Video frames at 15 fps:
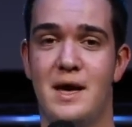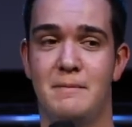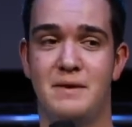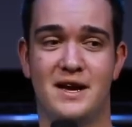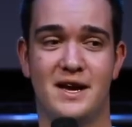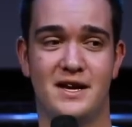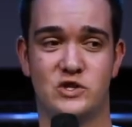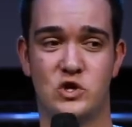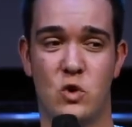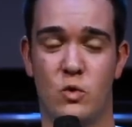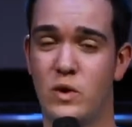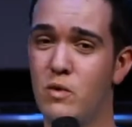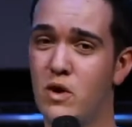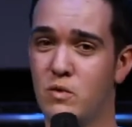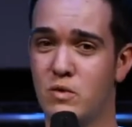because
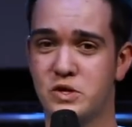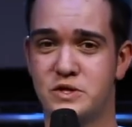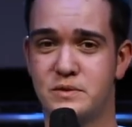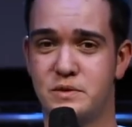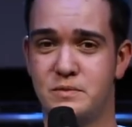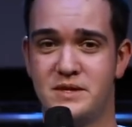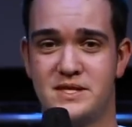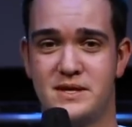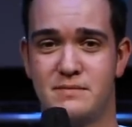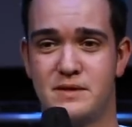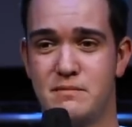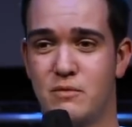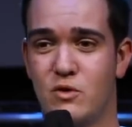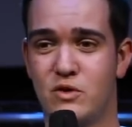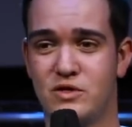we want worship to be
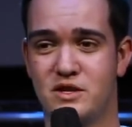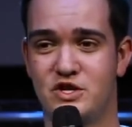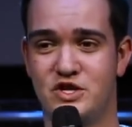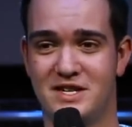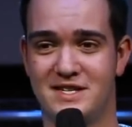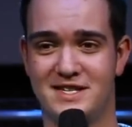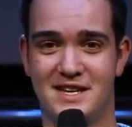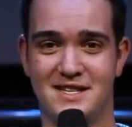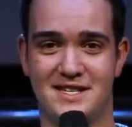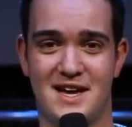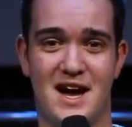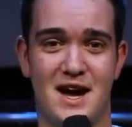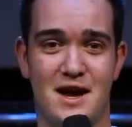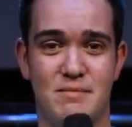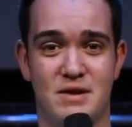something more than just a
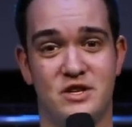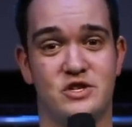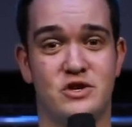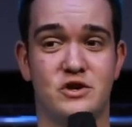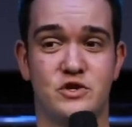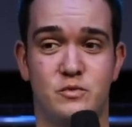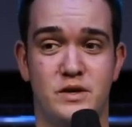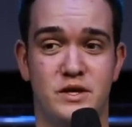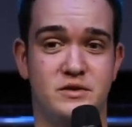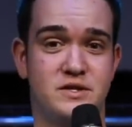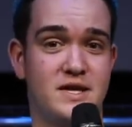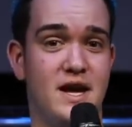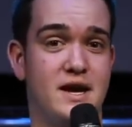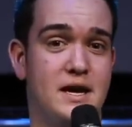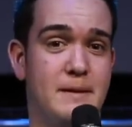time in church when you
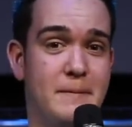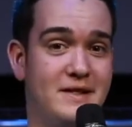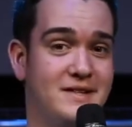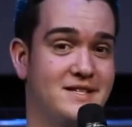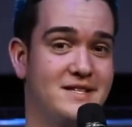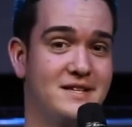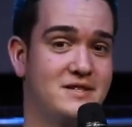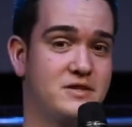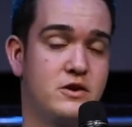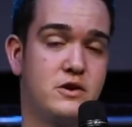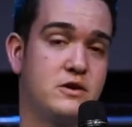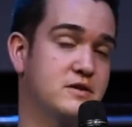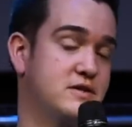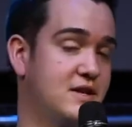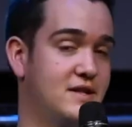stand up and sing
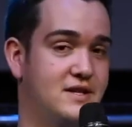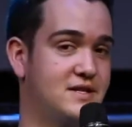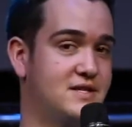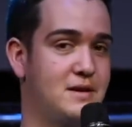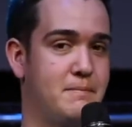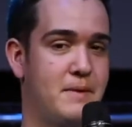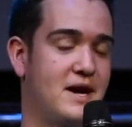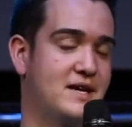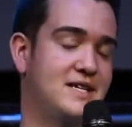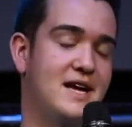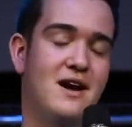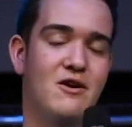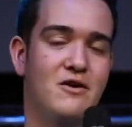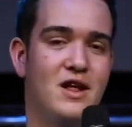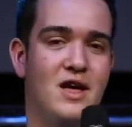songs and then sit back
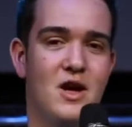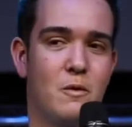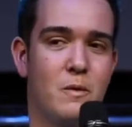down.